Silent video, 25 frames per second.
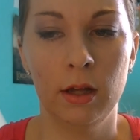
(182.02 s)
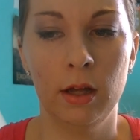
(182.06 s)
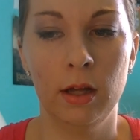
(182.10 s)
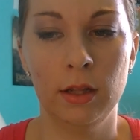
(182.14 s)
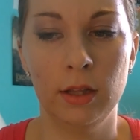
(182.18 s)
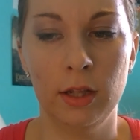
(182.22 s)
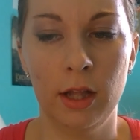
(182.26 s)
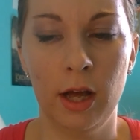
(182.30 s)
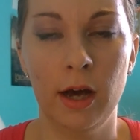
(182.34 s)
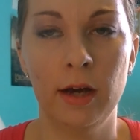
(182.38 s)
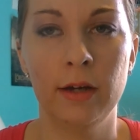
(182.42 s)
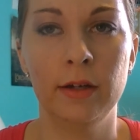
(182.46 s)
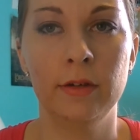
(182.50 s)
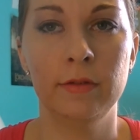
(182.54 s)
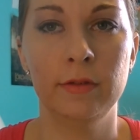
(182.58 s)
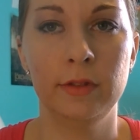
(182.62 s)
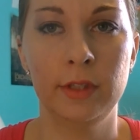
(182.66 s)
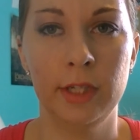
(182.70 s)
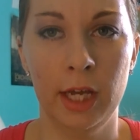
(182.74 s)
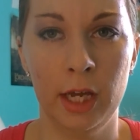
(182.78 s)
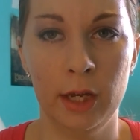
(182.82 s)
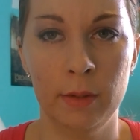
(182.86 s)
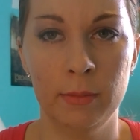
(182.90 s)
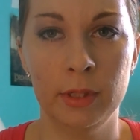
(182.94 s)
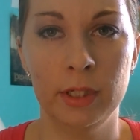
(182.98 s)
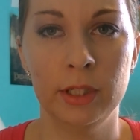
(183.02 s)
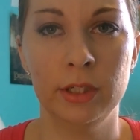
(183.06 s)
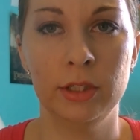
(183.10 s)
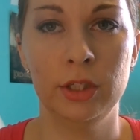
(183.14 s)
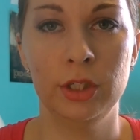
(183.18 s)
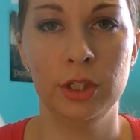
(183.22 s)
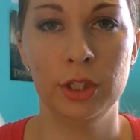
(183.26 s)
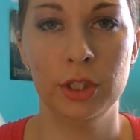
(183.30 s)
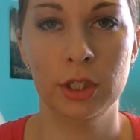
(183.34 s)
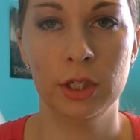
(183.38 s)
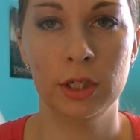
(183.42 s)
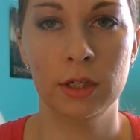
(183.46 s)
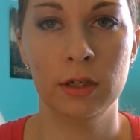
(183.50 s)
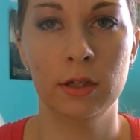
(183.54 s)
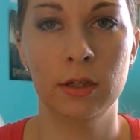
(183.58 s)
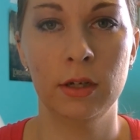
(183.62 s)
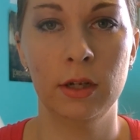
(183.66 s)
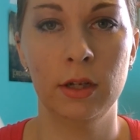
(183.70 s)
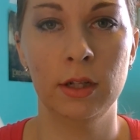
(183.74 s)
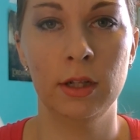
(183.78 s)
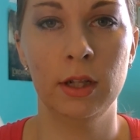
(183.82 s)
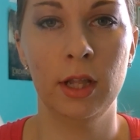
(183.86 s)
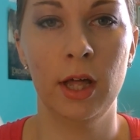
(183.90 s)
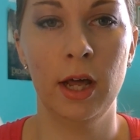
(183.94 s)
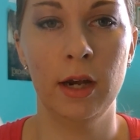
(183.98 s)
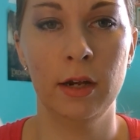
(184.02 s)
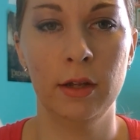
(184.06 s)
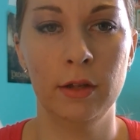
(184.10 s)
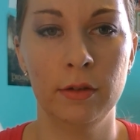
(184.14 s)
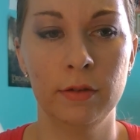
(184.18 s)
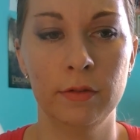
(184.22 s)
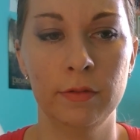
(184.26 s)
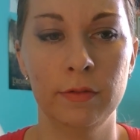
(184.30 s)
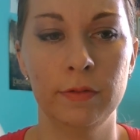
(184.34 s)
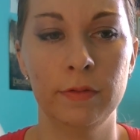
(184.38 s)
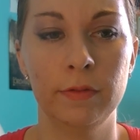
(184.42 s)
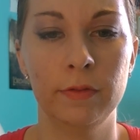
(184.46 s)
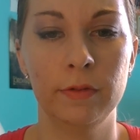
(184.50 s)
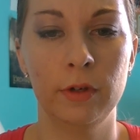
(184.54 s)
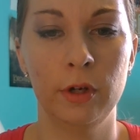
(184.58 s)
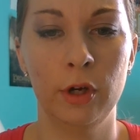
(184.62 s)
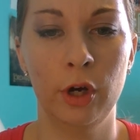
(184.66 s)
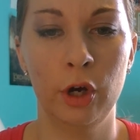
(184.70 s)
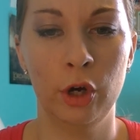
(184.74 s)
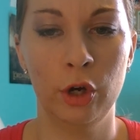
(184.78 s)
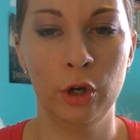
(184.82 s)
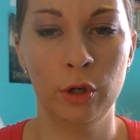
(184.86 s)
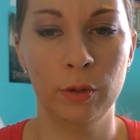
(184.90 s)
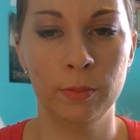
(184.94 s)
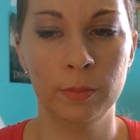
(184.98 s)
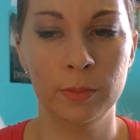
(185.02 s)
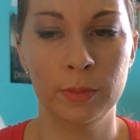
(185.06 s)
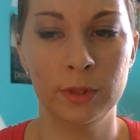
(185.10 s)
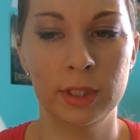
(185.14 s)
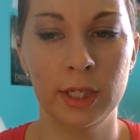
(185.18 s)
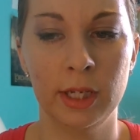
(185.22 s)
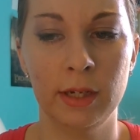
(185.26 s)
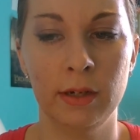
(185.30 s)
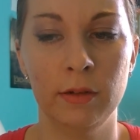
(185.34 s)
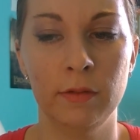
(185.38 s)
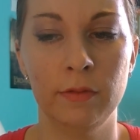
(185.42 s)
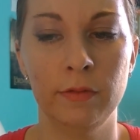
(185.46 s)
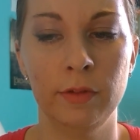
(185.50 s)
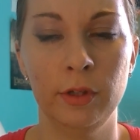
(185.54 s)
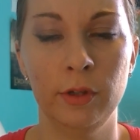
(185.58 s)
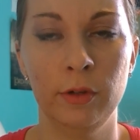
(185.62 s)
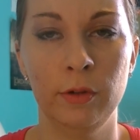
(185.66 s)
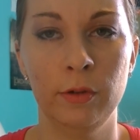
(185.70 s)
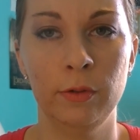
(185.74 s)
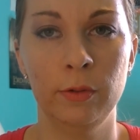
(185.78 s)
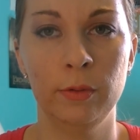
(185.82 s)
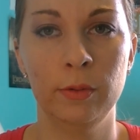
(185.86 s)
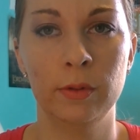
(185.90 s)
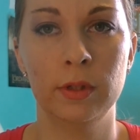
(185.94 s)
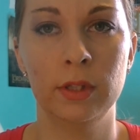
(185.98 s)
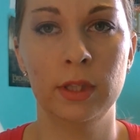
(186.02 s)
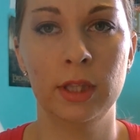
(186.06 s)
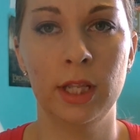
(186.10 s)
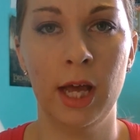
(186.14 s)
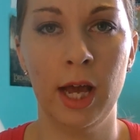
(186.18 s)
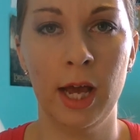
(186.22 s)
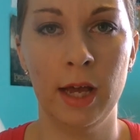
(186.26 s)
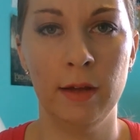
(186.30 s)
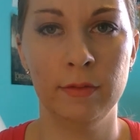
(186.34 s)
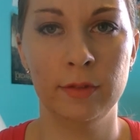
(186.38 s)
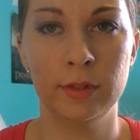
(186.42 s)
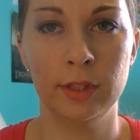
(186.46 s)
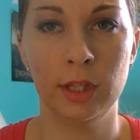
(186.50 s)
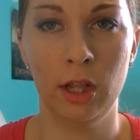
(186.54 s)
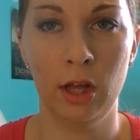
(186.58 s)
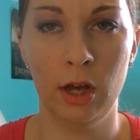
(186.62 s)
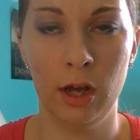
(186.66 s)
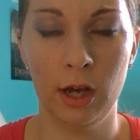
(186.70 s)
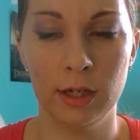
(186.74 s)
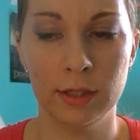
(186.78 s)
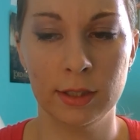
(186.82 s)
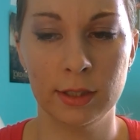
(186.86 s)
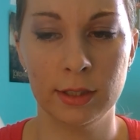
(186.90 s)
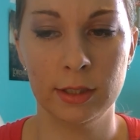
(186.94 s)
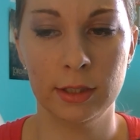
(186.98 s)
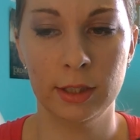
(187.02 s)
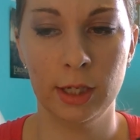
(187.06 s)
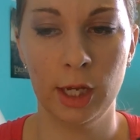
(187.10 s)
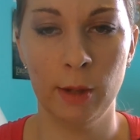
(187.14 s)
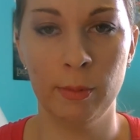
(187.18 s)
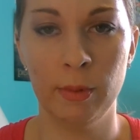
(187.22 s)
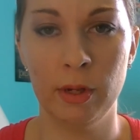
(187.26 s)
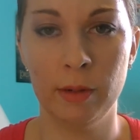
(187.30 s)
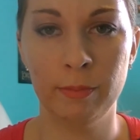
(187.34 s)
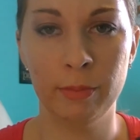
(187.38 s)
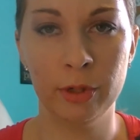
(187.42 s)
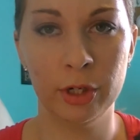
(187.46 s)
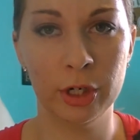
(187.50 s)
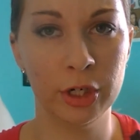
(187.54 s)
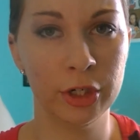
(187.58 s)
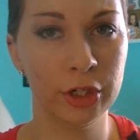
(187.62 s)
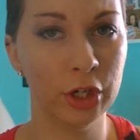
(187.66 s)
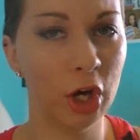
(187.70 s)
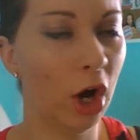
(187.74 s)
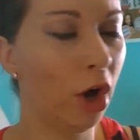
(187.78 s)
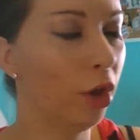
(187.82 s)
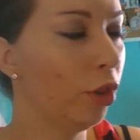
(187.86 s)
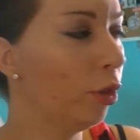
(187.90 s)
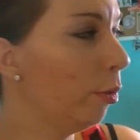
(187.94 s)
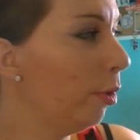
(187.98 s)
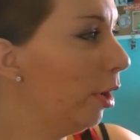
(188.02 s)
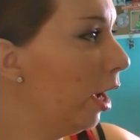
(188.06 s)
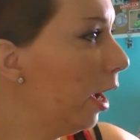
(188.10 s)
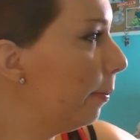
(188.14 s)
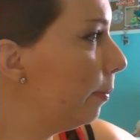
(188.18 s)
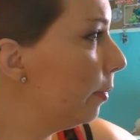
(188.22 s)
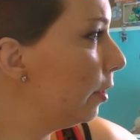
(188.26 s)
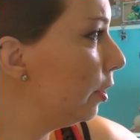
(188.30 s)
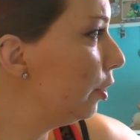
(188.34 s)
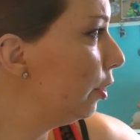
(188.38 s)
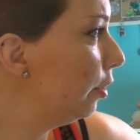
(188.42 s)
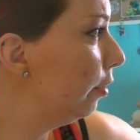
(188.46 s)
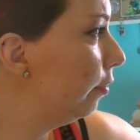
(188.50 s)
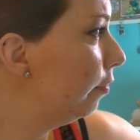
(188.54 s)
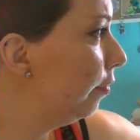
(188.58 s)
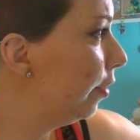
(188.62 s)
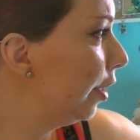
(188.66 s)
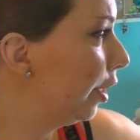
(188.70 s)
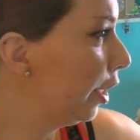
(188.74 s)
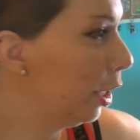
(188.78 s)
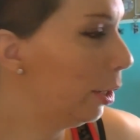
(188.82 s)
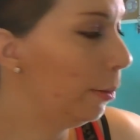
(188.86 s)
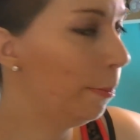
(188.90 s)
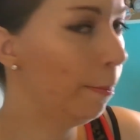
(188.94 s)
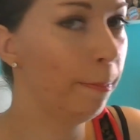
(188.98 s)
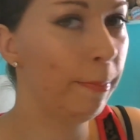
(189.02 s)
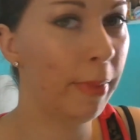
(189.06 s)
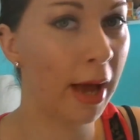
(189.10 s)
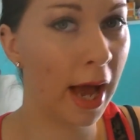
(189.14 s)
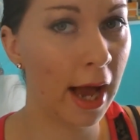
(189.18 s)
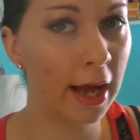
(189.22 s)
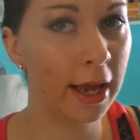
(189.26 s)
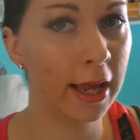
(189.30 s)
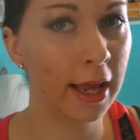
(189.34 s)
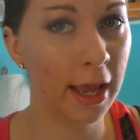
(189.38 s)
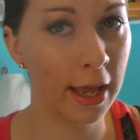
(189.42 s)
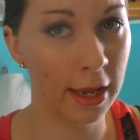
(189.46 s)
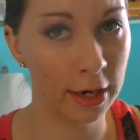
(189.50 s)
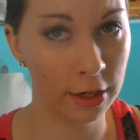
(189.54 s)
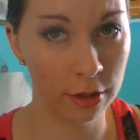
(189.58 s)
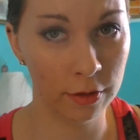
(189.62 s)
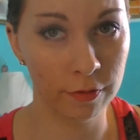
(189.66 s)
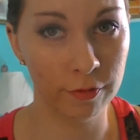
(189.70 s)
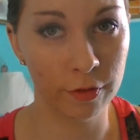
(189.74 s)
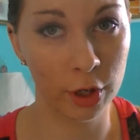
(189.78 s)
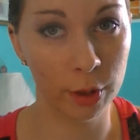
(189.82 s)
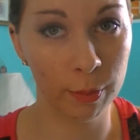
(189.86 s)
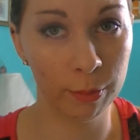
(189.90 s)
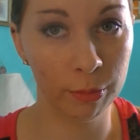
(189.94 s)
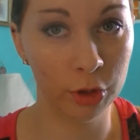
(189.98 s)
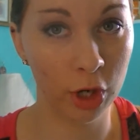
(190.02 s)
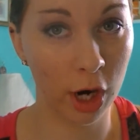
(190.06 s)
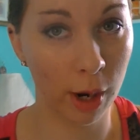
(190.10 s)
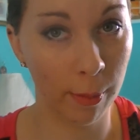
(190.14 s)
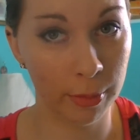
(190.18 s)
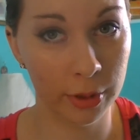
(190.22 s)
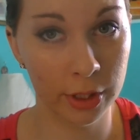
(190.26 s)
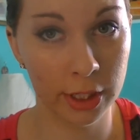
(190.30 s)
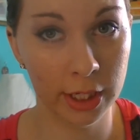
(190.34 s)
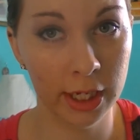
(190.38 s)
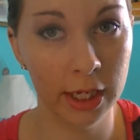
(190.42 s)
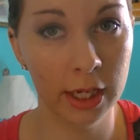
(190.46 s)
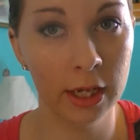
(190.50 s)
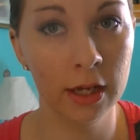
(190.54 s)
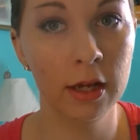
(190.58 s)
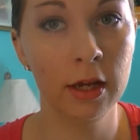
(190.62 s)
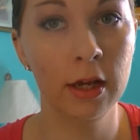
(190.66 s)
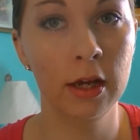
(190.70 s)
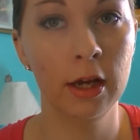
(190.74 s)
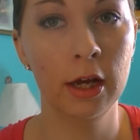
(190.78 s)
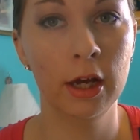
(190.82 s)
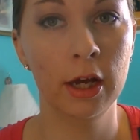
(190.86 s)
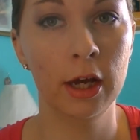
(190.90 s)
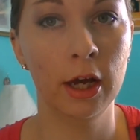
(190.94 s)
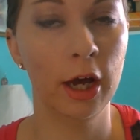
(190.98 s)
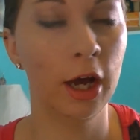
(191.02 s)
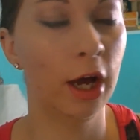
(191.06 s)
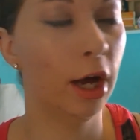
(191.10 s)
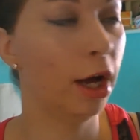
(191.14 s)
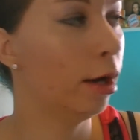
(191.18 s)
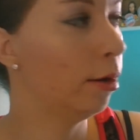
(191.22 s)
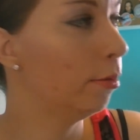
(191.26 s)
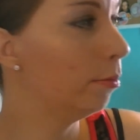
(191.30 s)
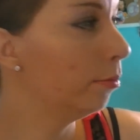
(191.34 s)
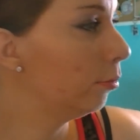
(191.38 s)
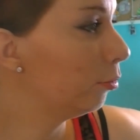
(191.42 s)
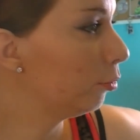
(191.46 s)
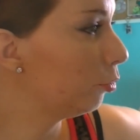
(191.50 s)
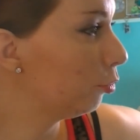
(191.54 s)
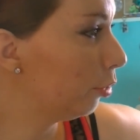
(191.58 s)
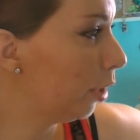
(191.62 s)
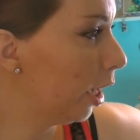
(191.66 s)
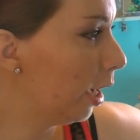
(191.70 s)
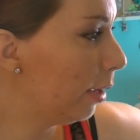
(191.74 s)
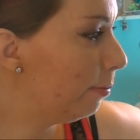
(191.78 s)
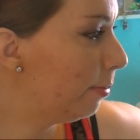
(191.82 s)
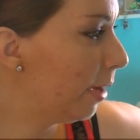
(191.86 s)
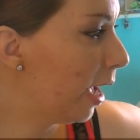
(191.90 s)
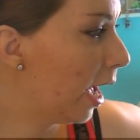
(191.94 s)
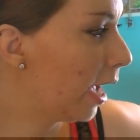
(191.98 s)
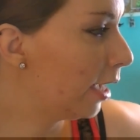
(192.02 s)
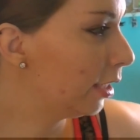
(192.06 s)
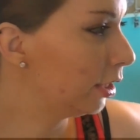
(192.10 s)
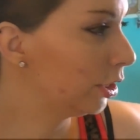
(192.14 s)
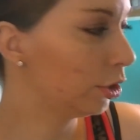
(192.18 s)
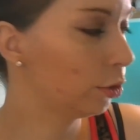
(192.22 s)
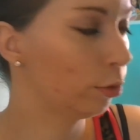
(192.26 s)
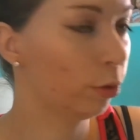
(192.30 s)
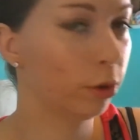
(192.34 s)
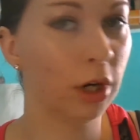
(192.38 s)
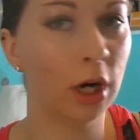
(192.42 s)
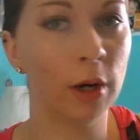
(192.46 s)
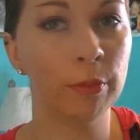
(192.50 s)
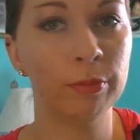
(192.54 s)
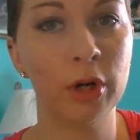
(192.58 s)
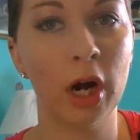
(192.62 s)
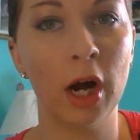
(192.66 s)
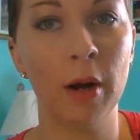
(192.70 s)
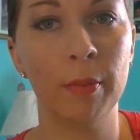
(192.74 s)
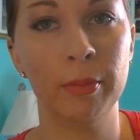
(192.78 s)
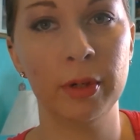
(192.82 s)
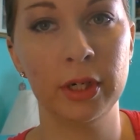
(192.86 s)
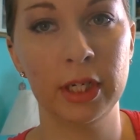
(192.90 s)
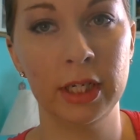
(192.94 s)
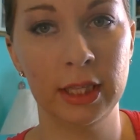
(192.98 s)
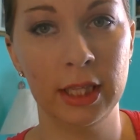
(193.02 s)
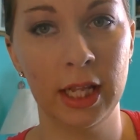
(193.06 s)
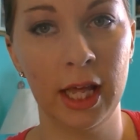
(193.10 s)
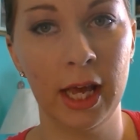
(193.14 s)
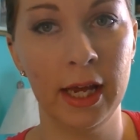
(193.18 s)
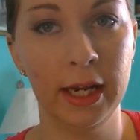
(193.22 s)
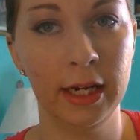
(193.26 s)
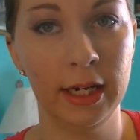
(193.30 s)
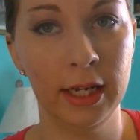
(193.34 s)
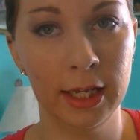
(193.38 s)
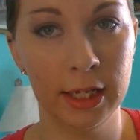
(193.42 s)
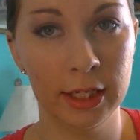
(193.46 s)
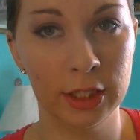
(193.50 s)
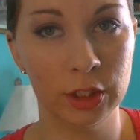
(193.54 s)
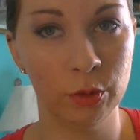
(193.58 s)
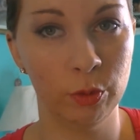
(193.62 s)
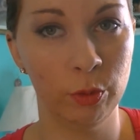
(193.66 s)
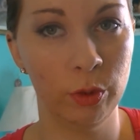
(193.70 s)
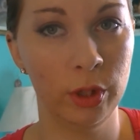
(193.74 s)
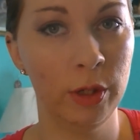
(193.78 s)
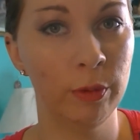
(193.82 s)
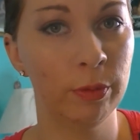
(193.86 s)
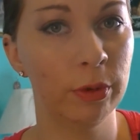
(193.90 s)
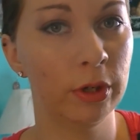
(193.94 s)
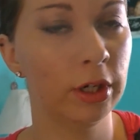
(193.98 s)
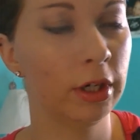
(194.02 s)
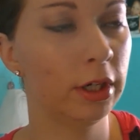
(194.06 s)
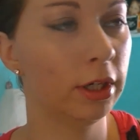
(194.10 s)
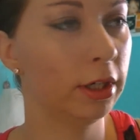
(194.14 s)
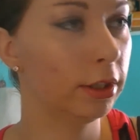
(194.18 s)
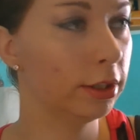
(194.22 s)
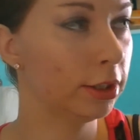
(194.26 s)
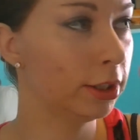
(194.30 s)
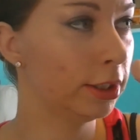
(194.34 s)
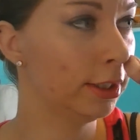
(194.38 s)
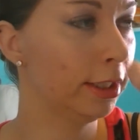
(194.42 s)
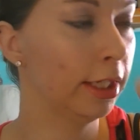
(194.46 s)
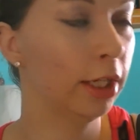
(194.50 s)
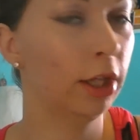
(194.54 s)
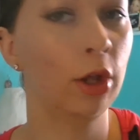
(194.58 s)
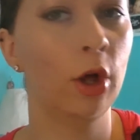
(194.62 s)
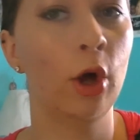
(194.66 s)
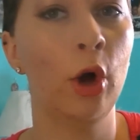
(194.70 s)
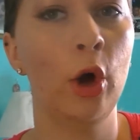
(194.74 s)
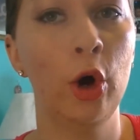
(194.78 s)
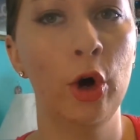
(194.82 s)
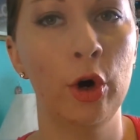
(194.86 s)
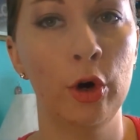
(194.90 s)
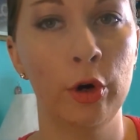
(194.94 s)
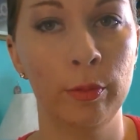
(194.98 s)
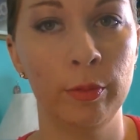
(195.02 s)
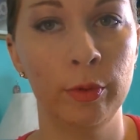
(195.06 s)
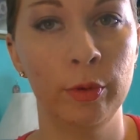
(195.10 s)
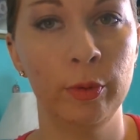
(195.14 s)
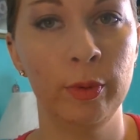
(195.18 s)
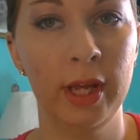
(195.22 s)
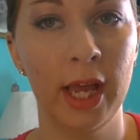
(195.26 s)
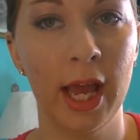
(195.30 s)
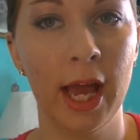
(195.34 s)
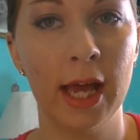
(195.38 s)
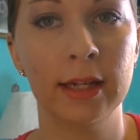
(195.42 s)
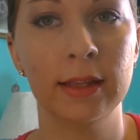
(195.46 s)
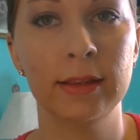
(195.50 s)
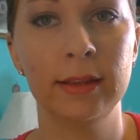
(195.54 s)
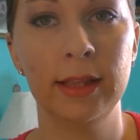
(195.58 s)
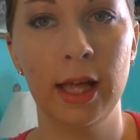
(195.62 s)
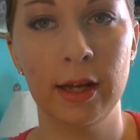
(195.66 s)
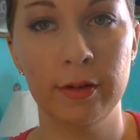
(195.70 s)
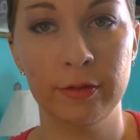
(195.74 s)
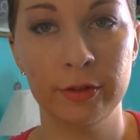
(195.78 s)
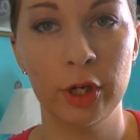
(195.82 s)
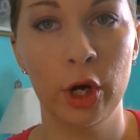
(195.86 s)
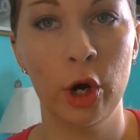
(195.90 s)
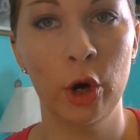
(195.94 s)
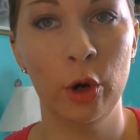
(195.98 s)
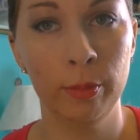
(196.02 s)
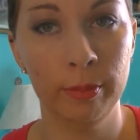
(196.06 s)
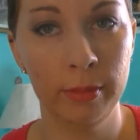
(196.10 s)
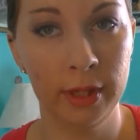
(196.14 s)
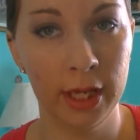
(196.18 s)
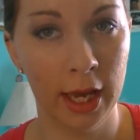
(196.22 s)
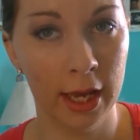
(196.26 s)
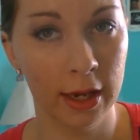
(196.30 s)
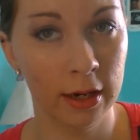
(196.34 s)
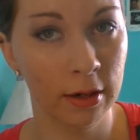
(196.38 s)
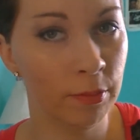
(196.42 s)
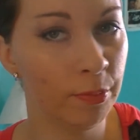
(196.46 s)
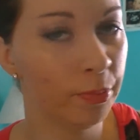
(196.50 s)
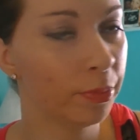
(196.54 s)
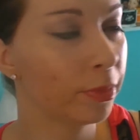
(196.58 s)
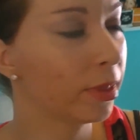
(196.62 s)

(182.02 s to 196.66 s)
lot of damage, a lot of homes, and a few lives lost. It burned all the way up into the very back end of our property, right past where our property line is. We were still home. We hadn't left home yet.